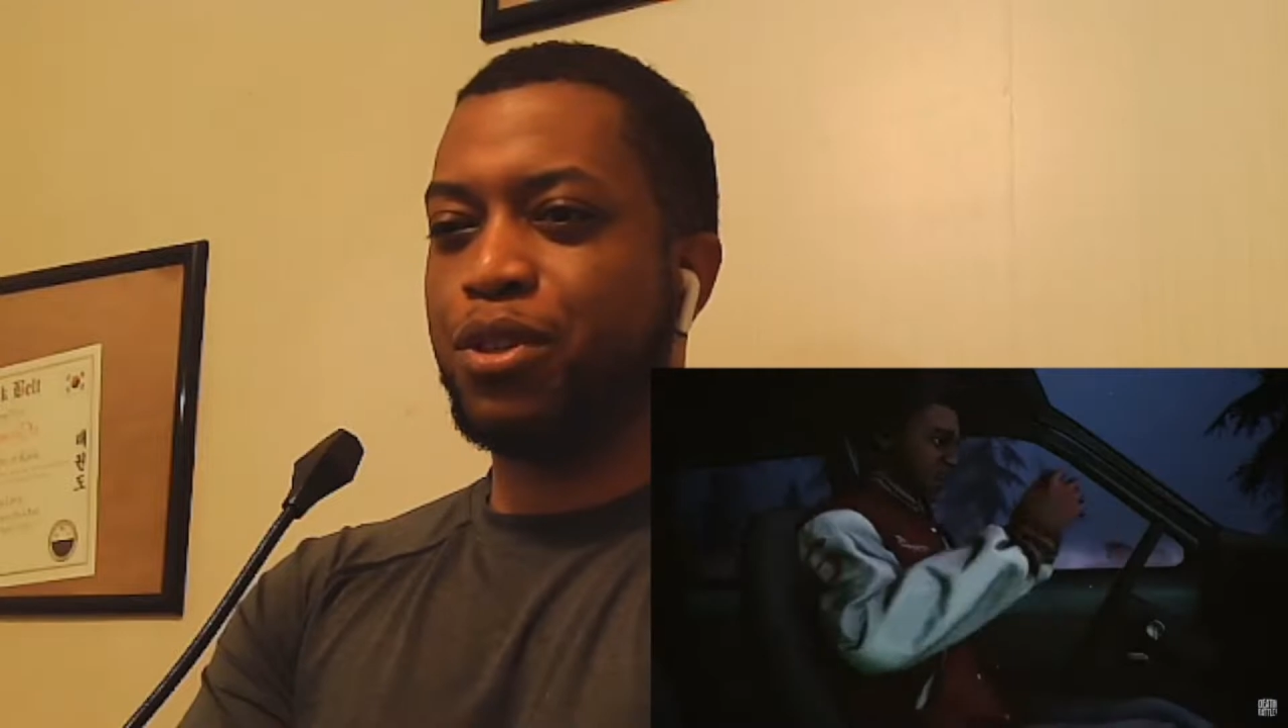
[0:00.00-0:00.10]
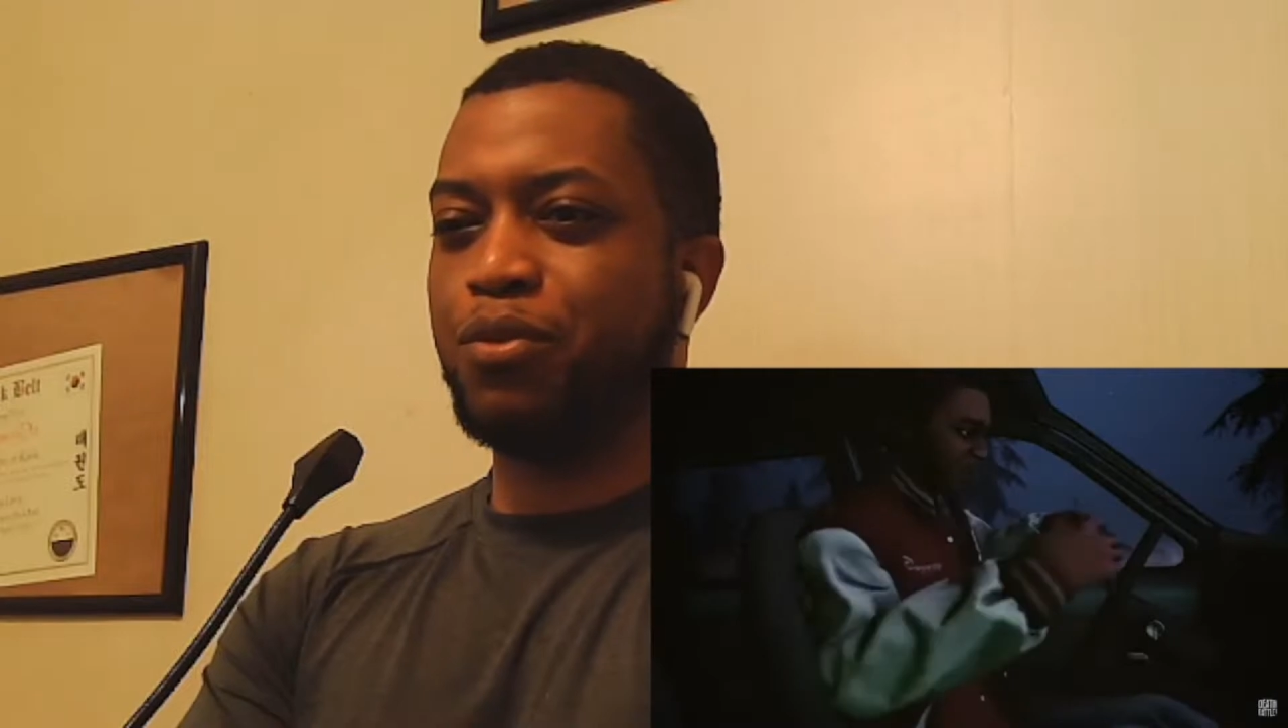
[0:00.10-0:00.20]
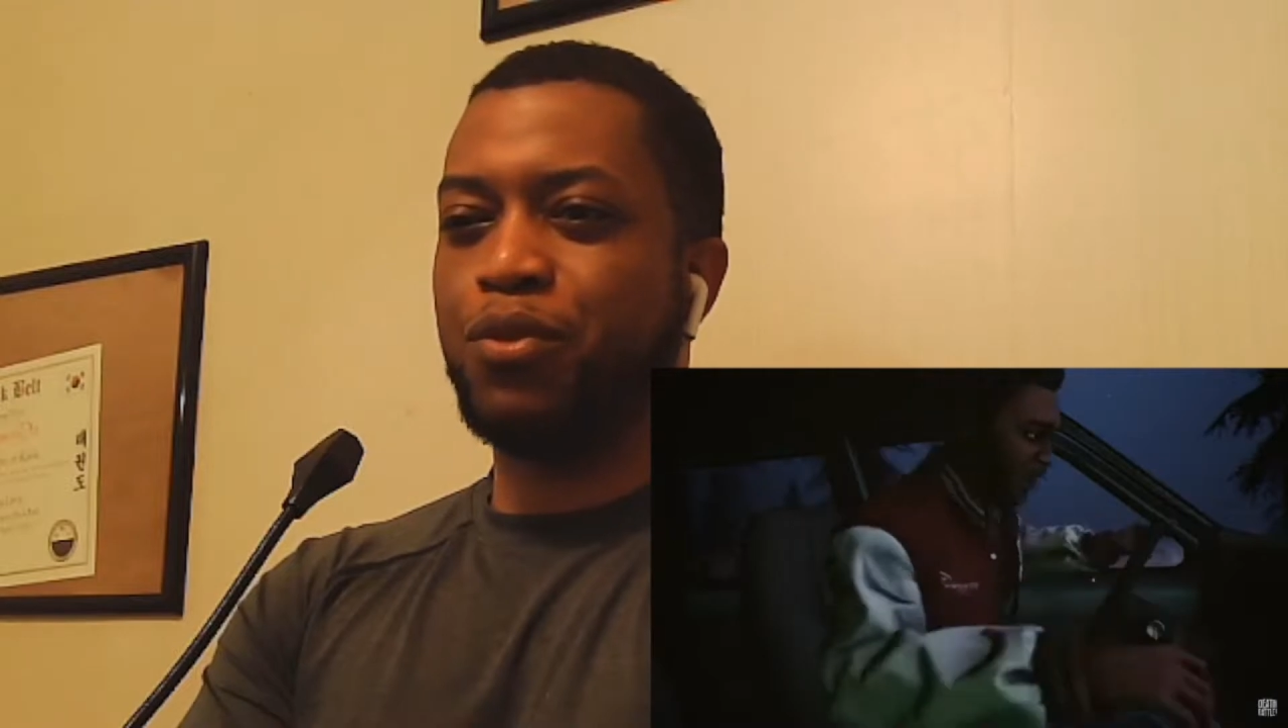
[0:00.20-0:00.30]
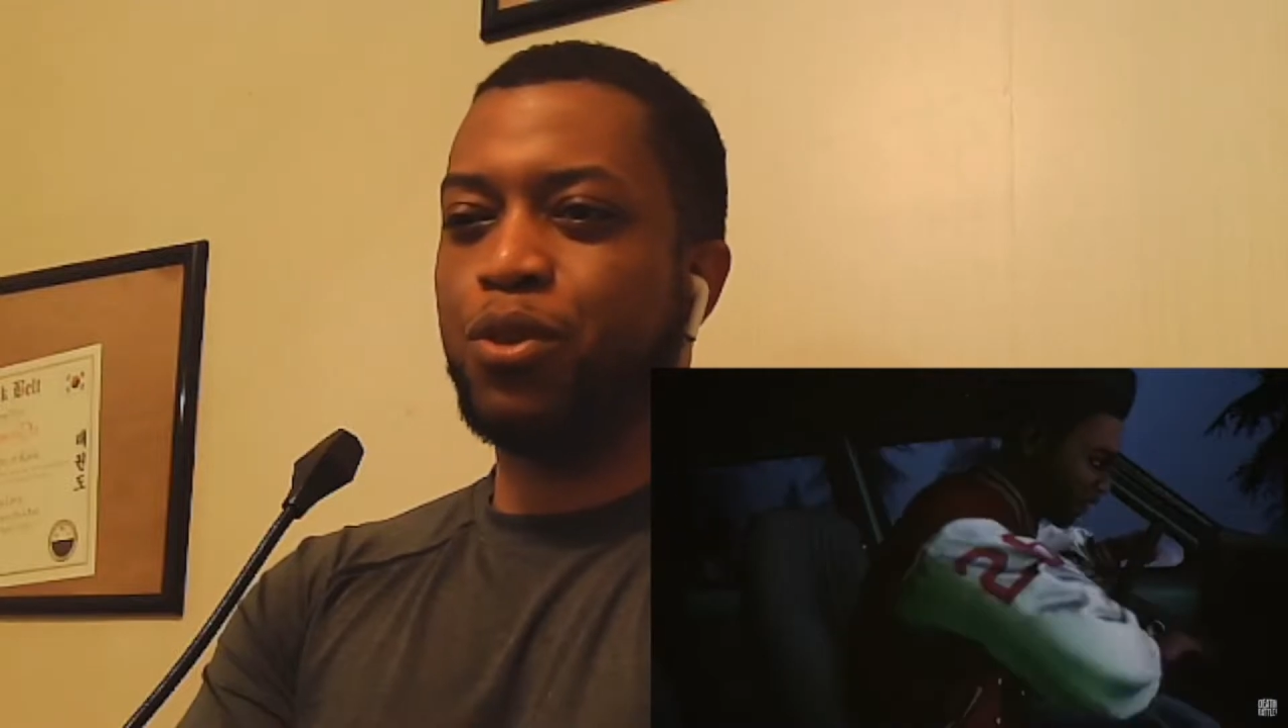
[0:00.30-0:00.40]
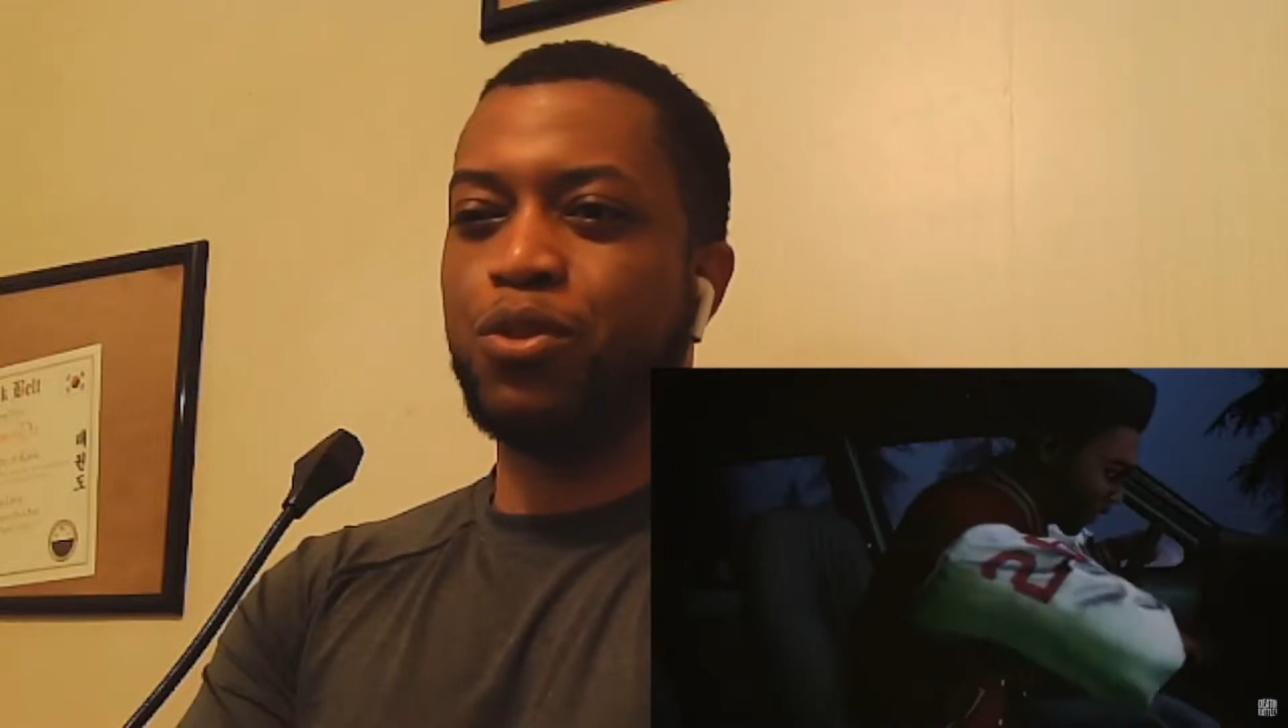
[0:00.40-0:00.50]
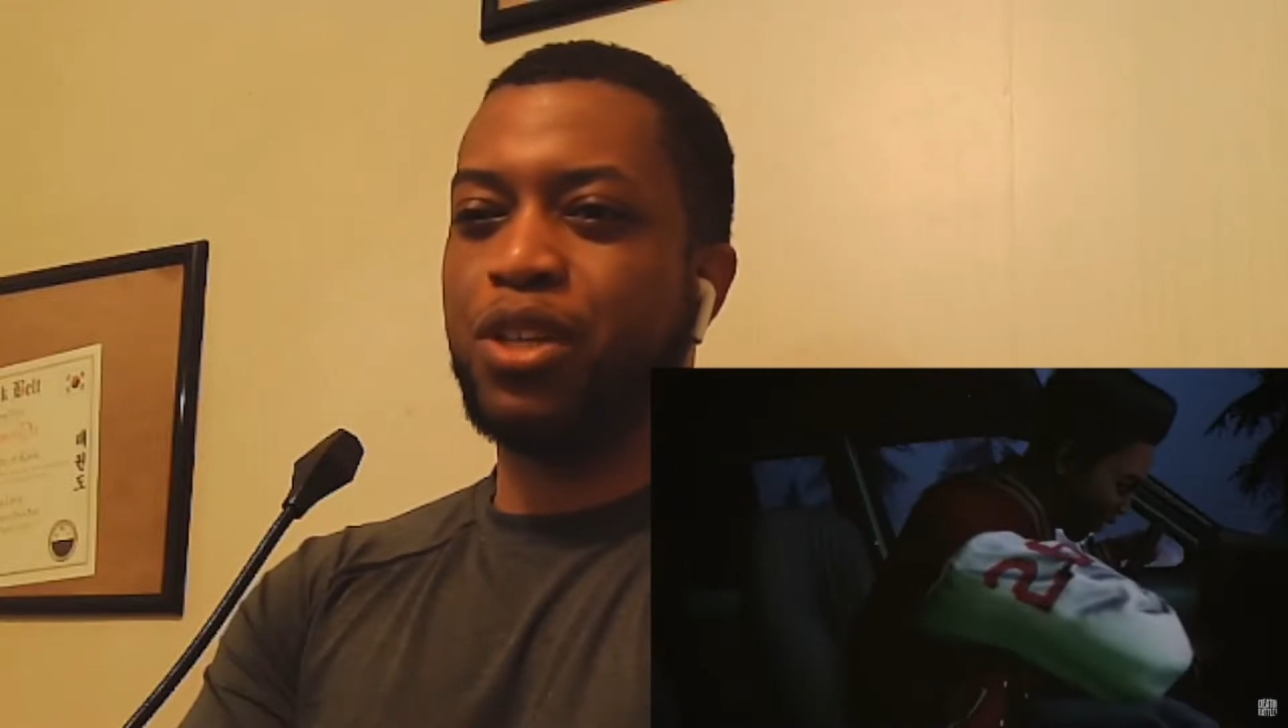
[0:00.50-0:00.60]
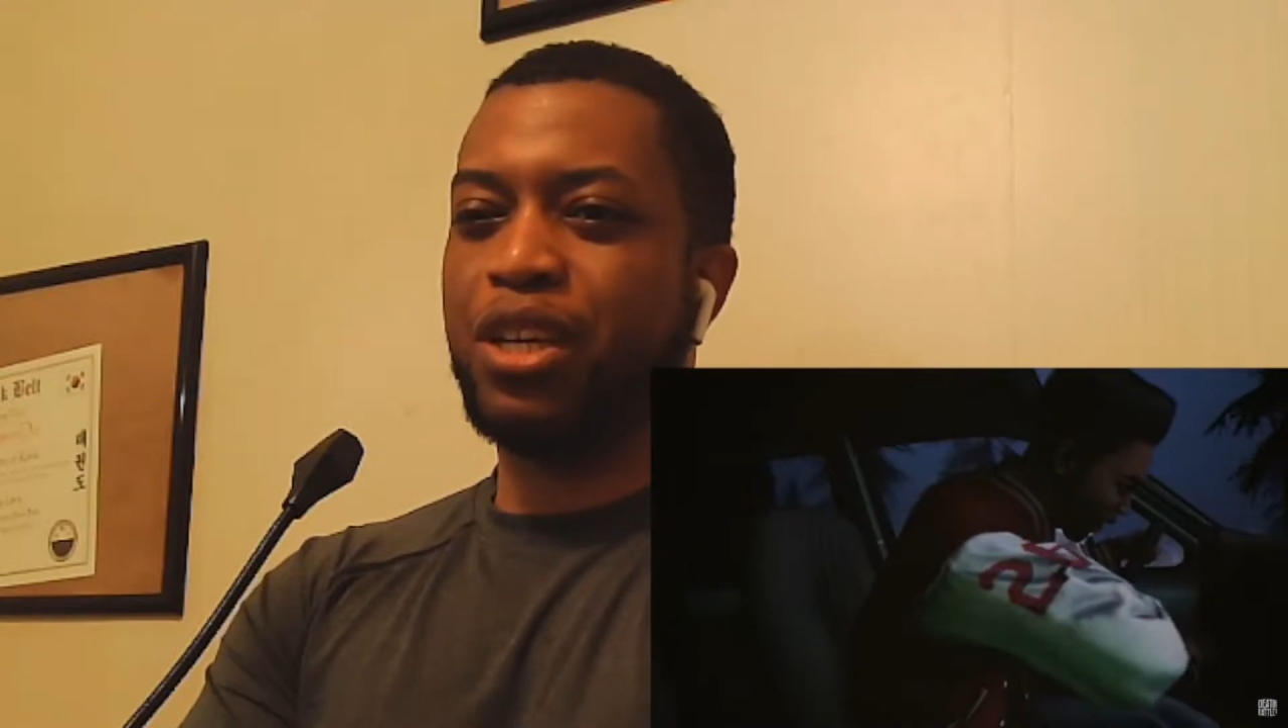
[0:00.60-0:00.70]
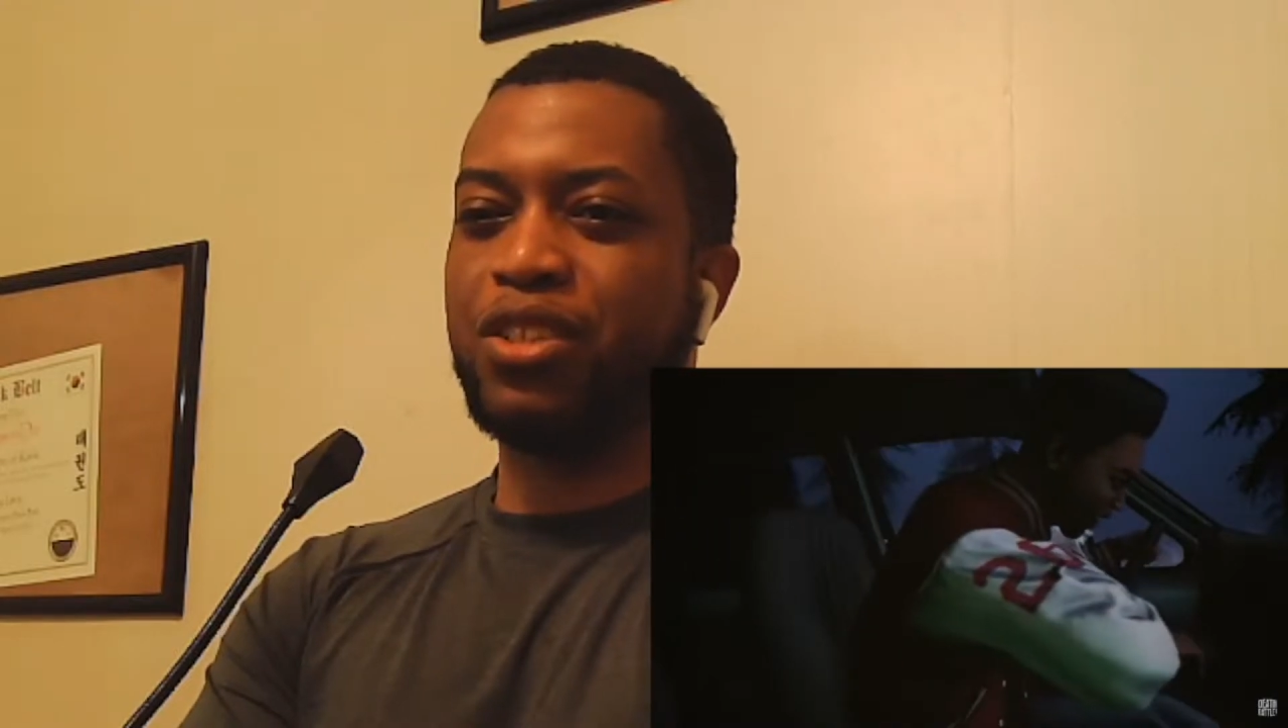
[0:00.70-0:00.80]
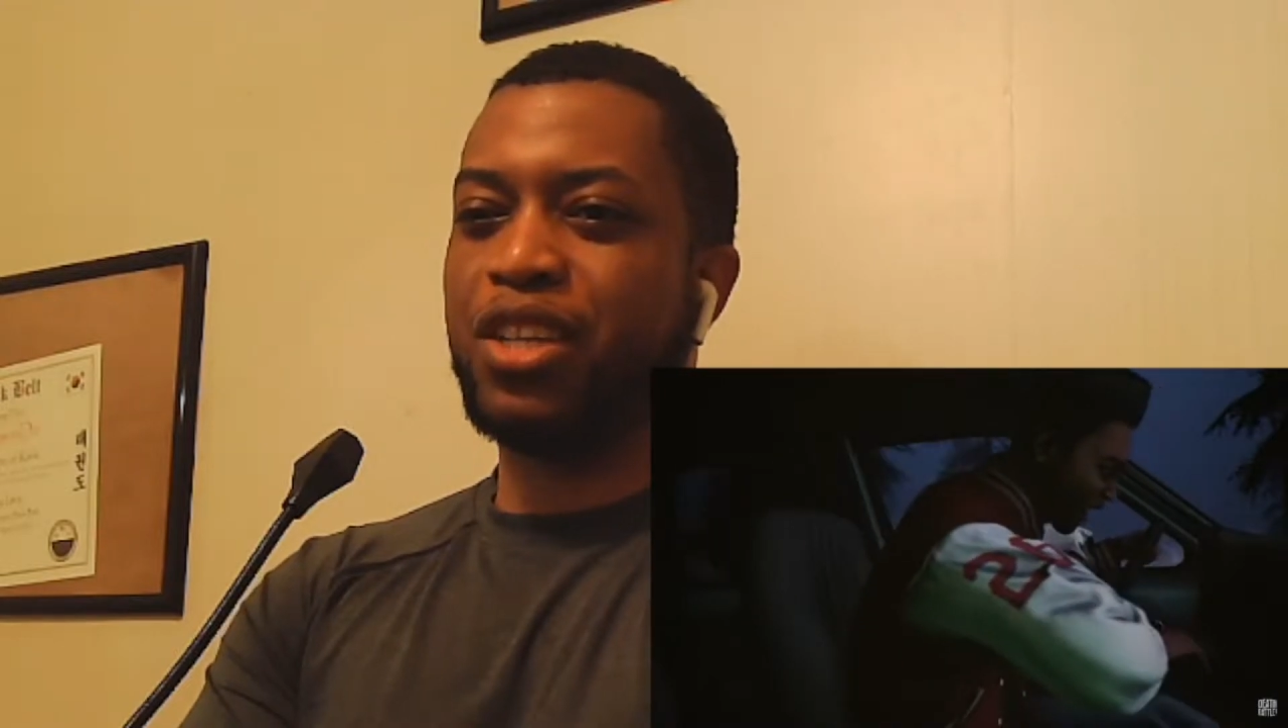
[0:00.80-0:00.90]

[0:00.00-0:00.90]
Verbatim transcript: few things